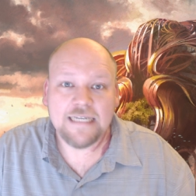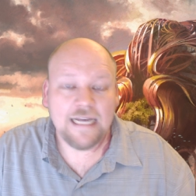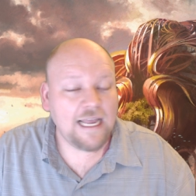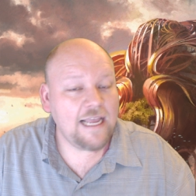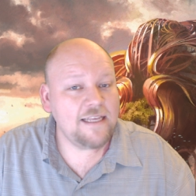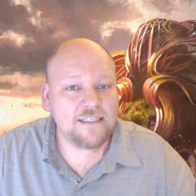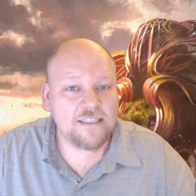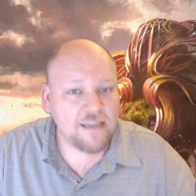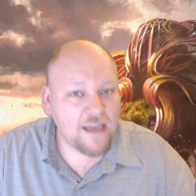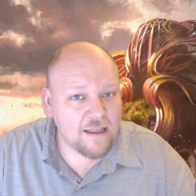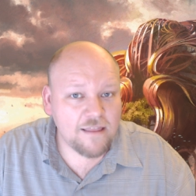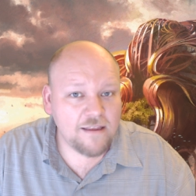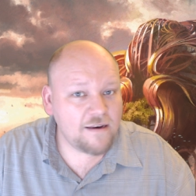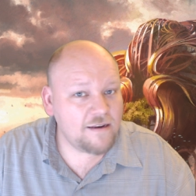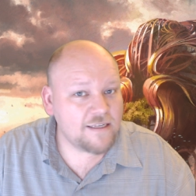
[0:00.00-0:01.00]
is
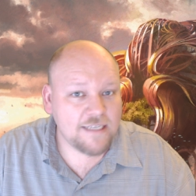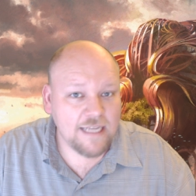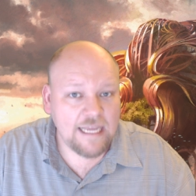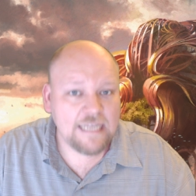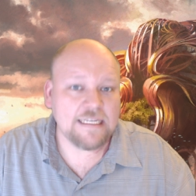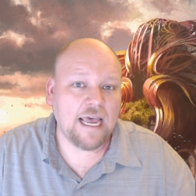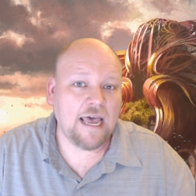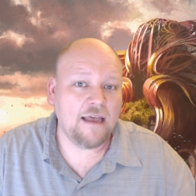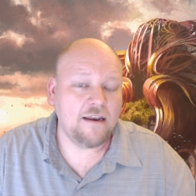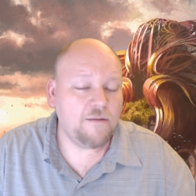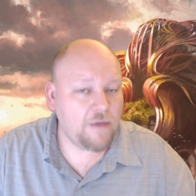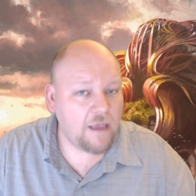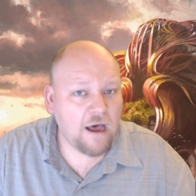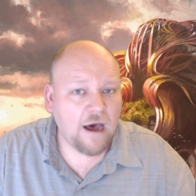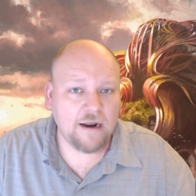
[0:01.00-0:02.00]
nothing to sneeze at, to
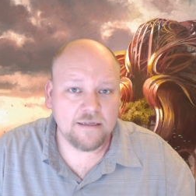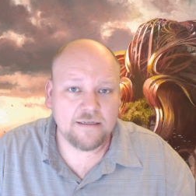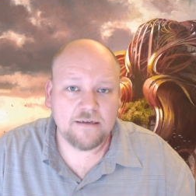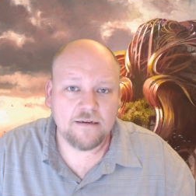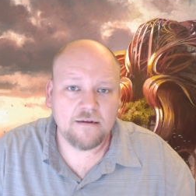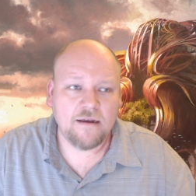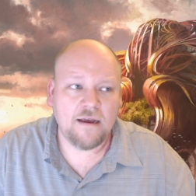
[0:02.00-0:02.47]
be honest.